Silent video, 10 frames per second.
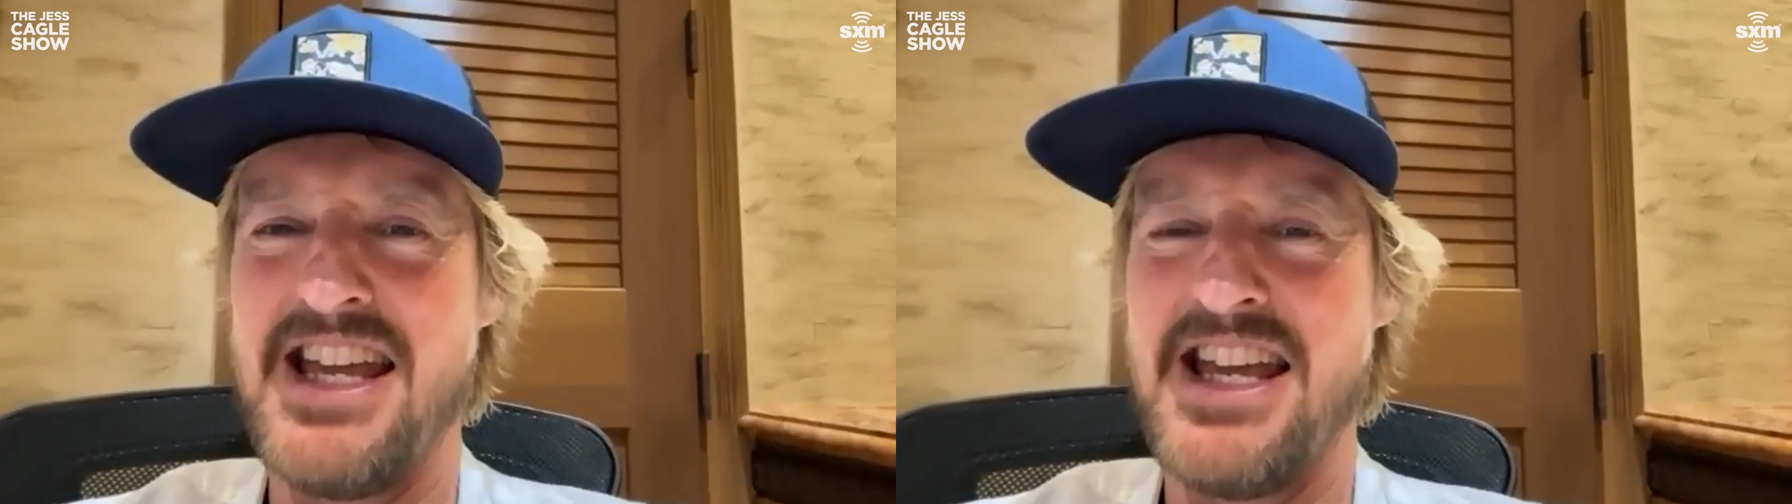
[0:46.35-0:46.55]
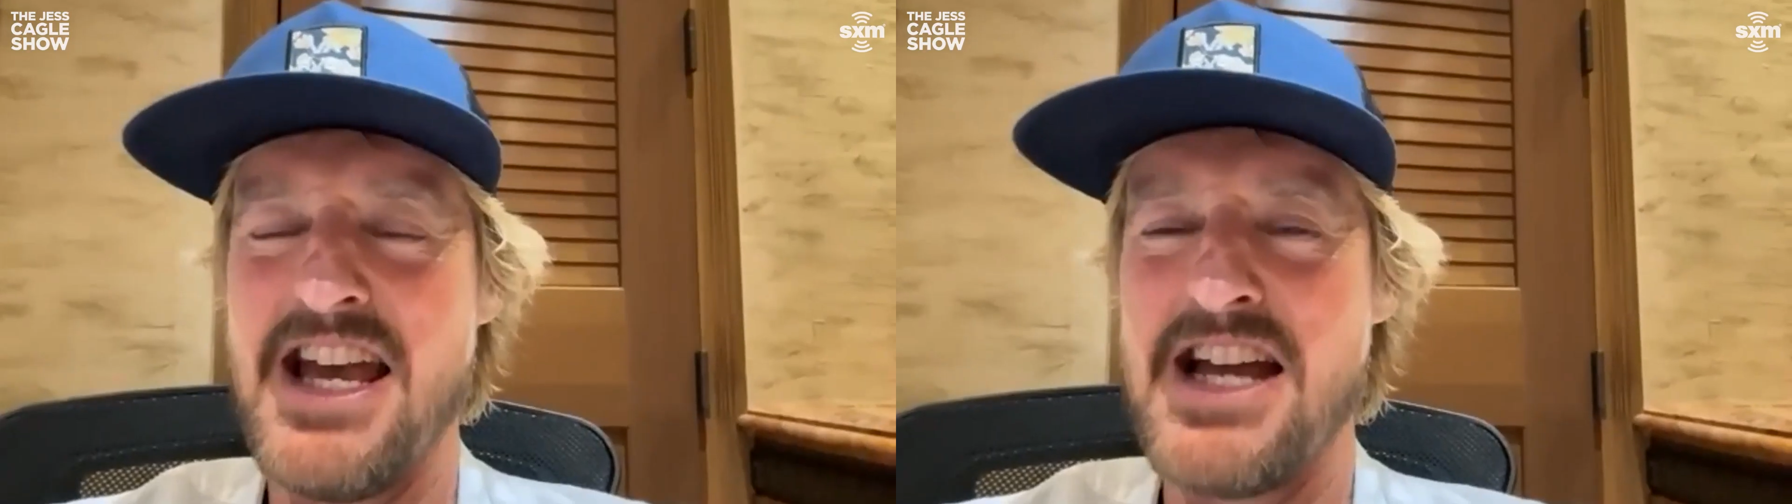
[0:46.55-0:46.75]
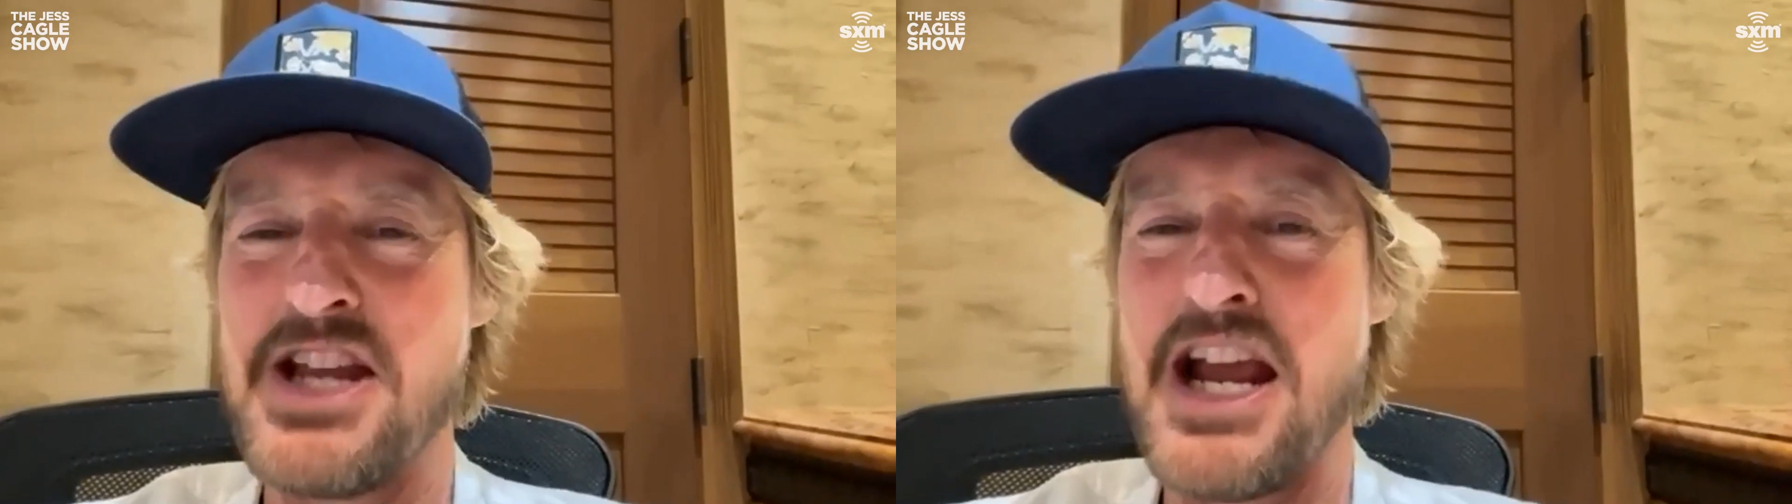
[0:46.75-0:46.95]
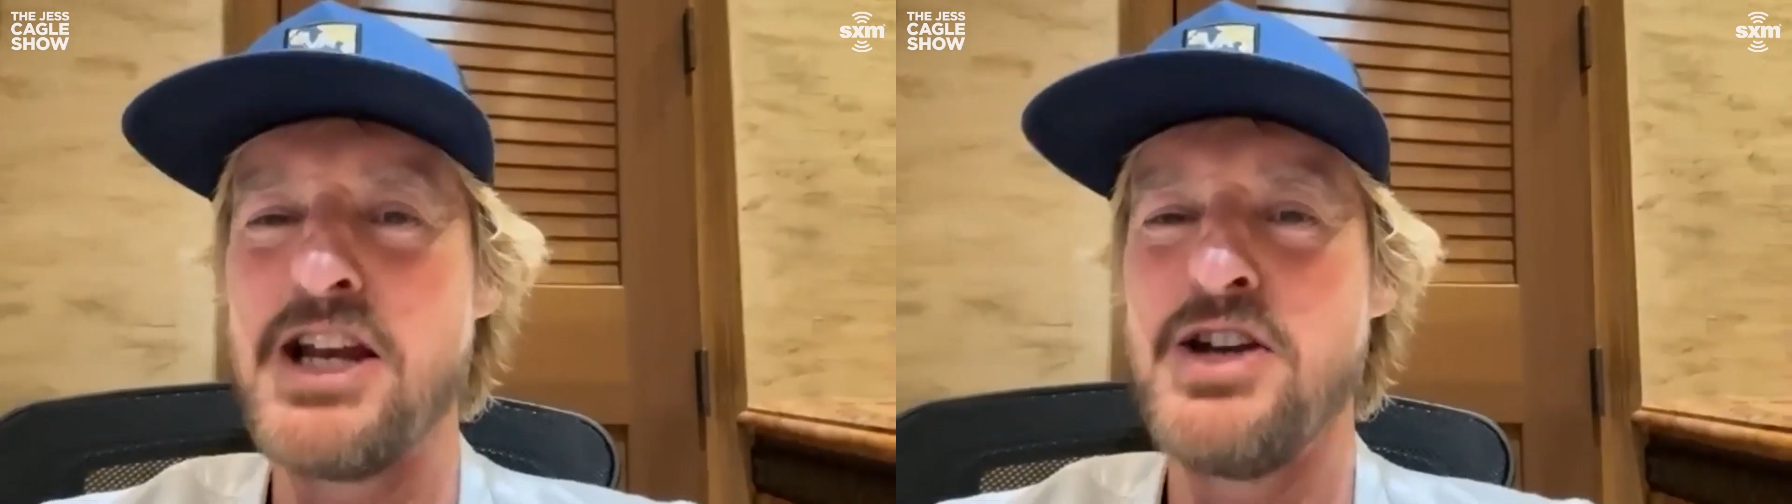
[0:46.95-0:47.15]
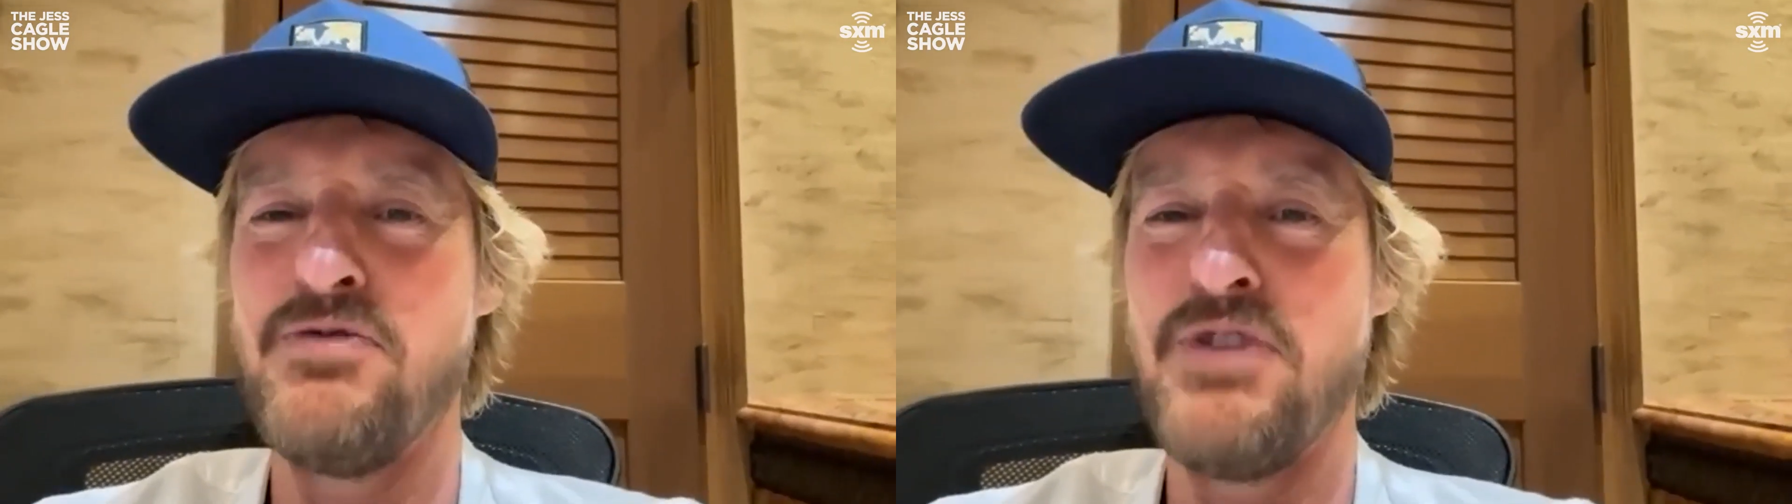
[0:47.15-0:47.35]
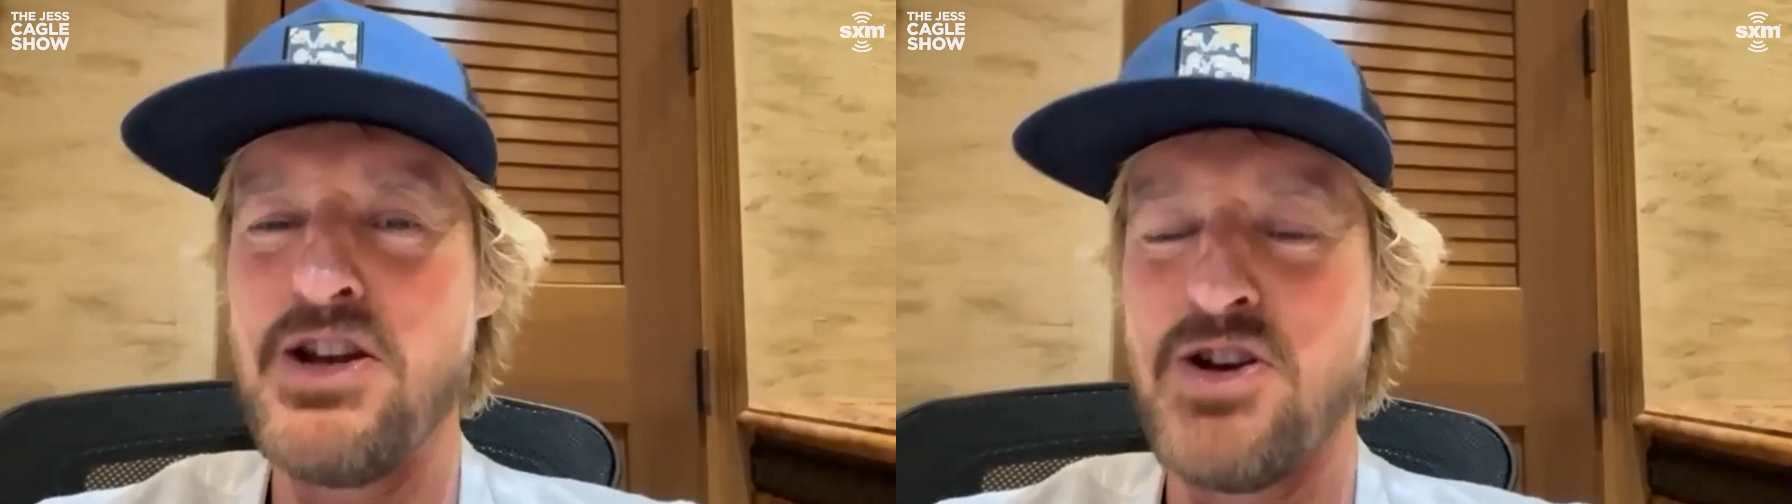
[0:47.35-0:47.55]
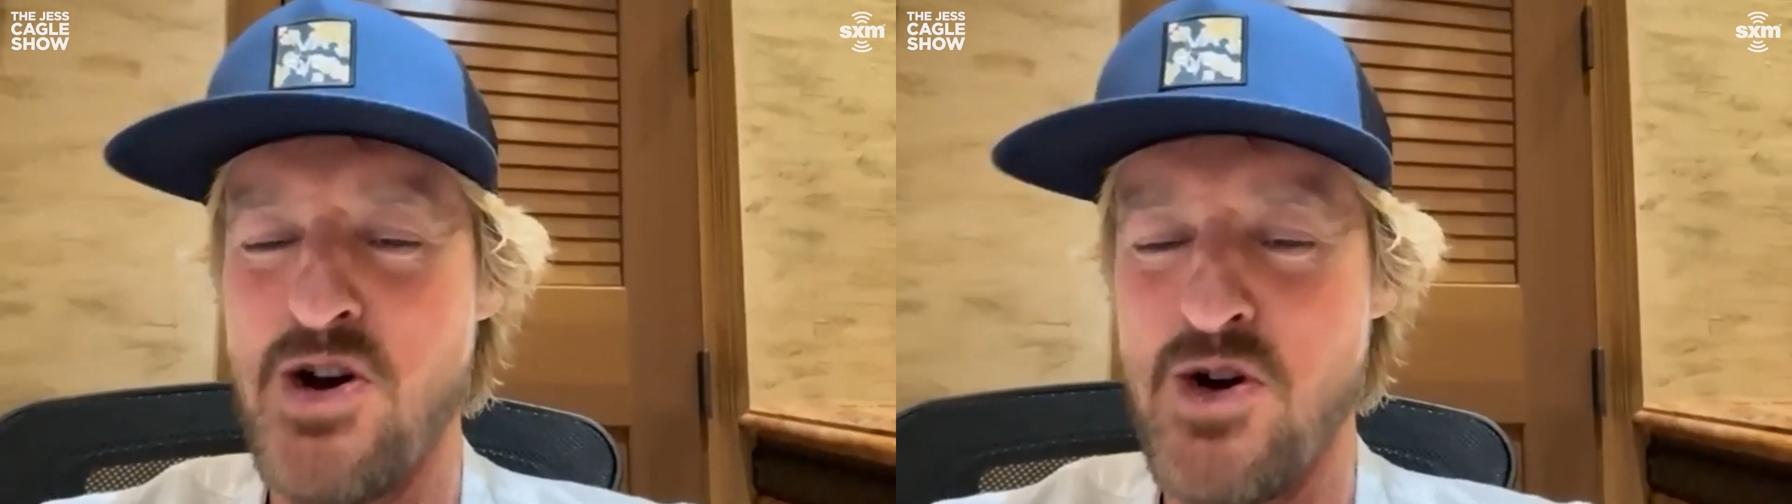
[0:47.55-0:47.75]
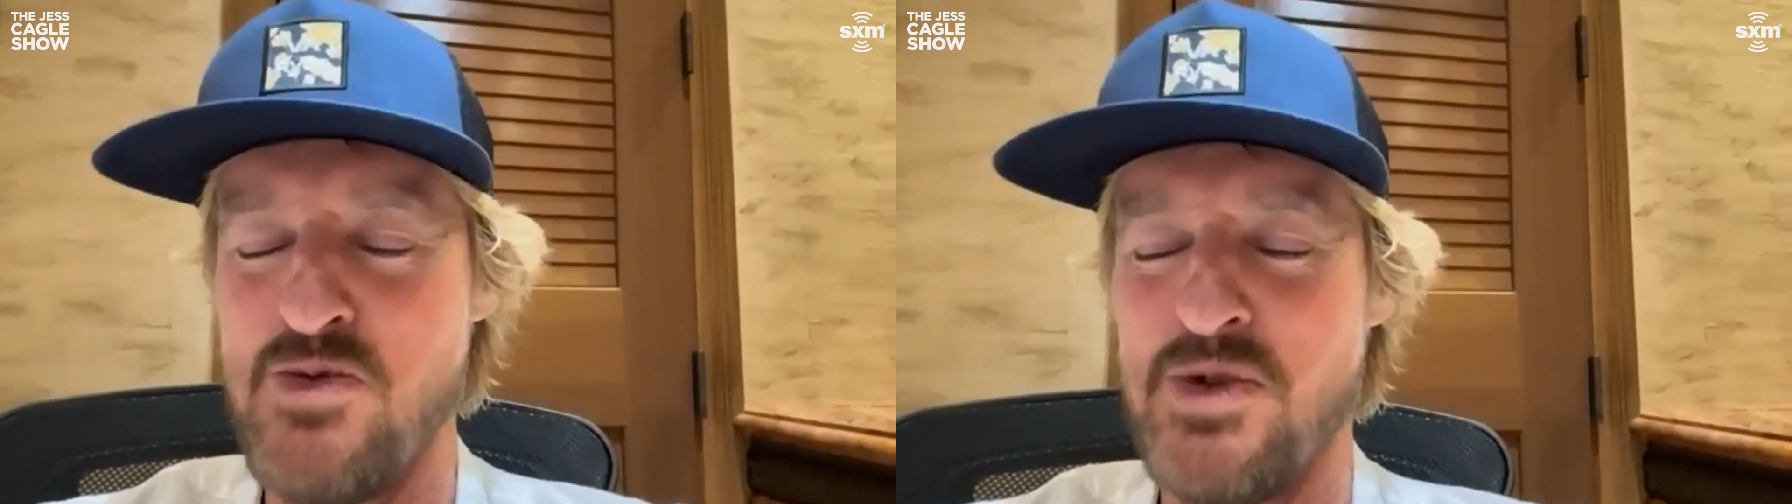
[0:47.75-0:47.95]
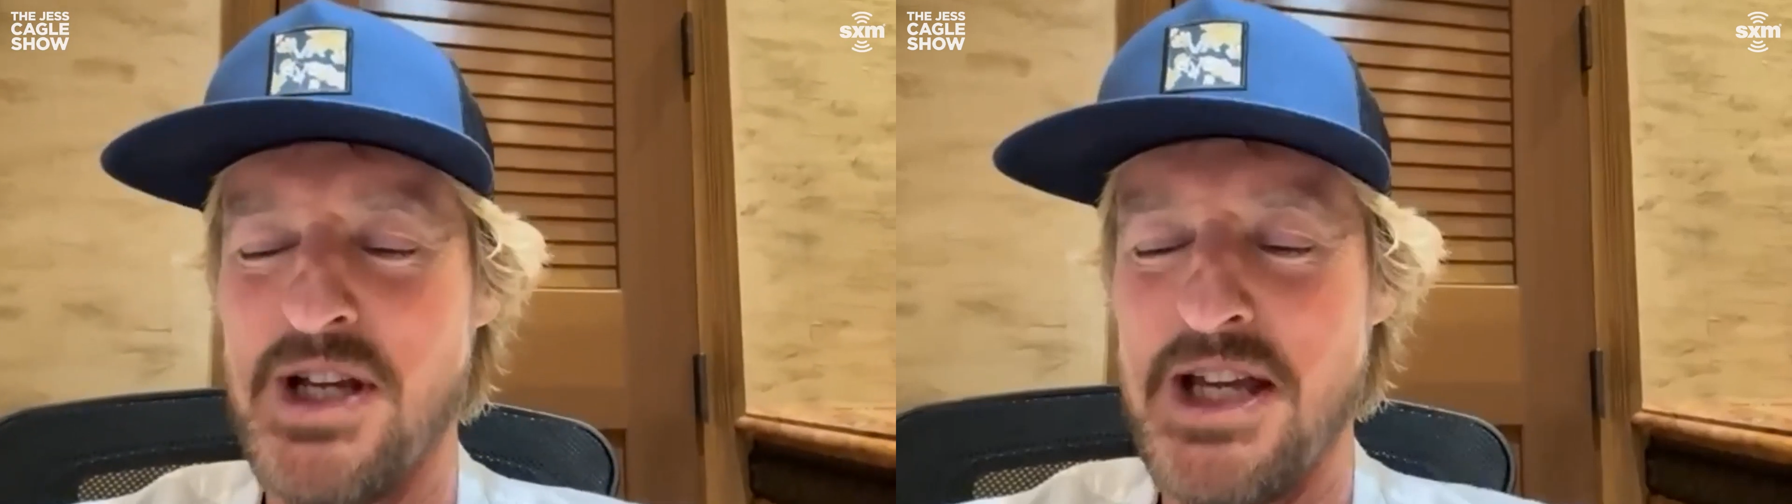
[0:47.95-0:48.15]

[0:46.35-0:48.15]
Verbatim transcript: yeah, Danny DeVito.